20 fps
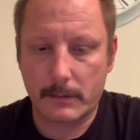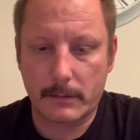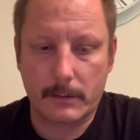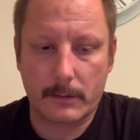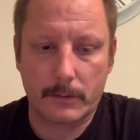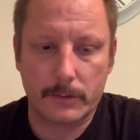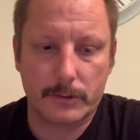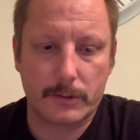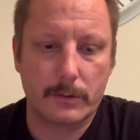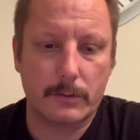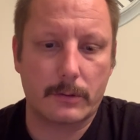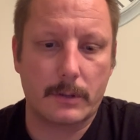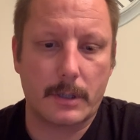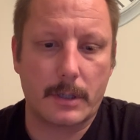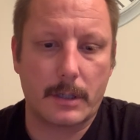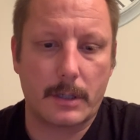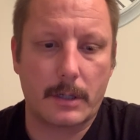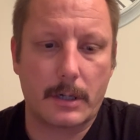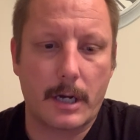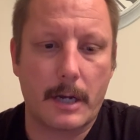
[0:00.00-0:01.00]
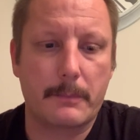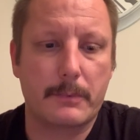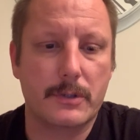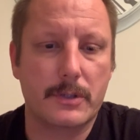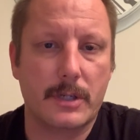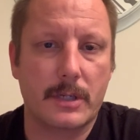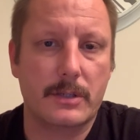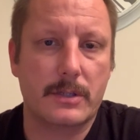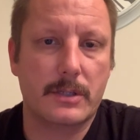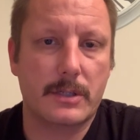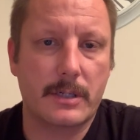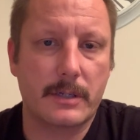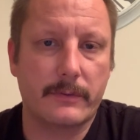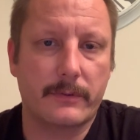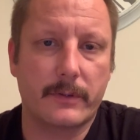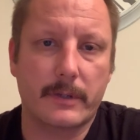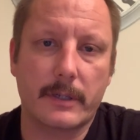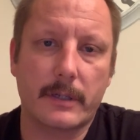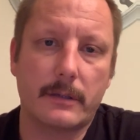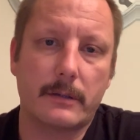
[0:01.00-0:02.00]
Also,
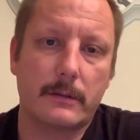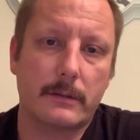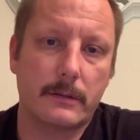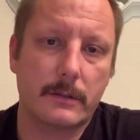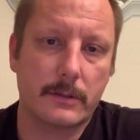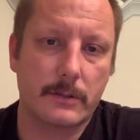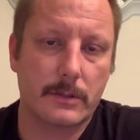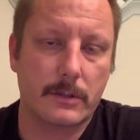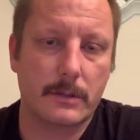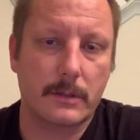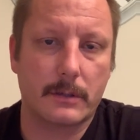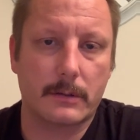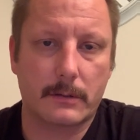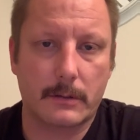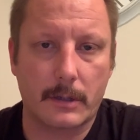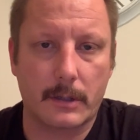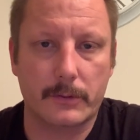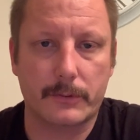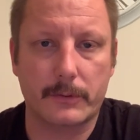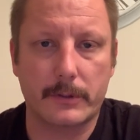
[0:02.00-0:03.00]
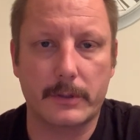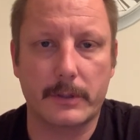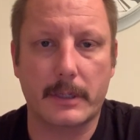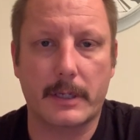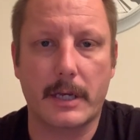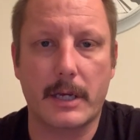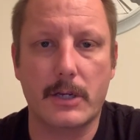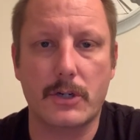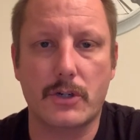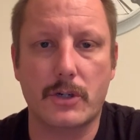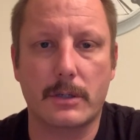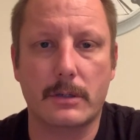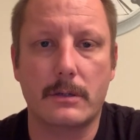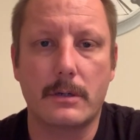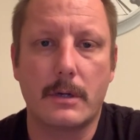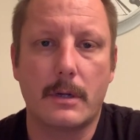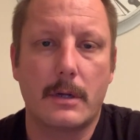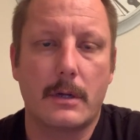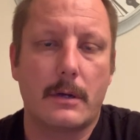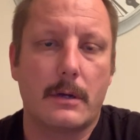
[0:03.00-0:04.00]
hypersensitivity is a contraindication
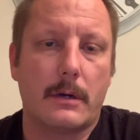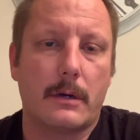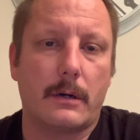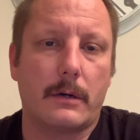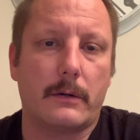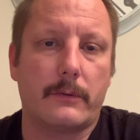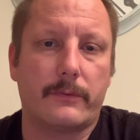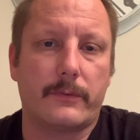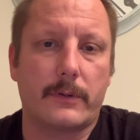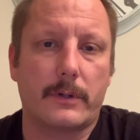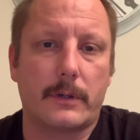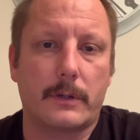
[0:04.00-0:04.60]
of